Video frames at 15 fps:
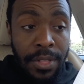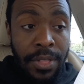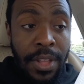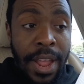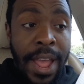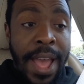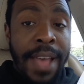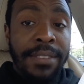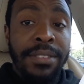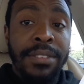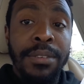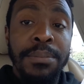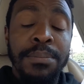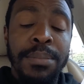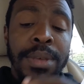There has
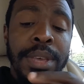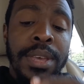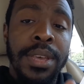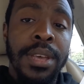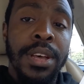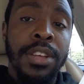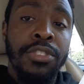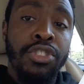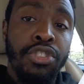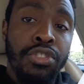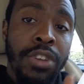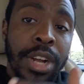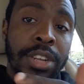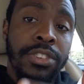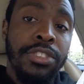to be a
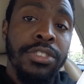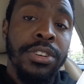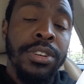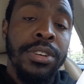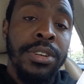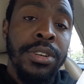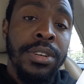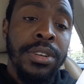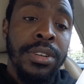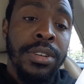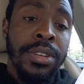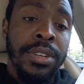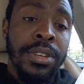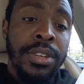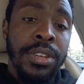structure
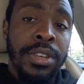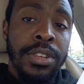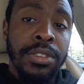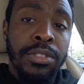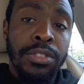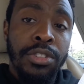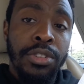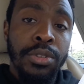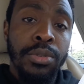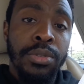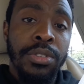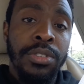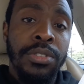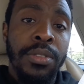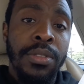
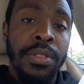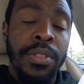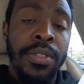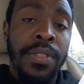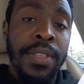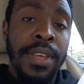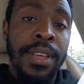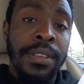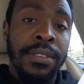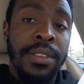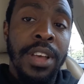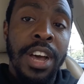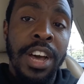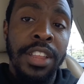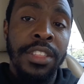to this
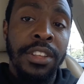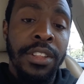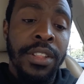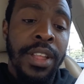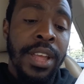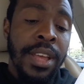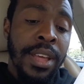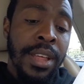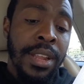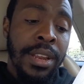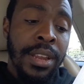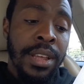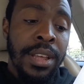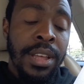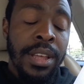other than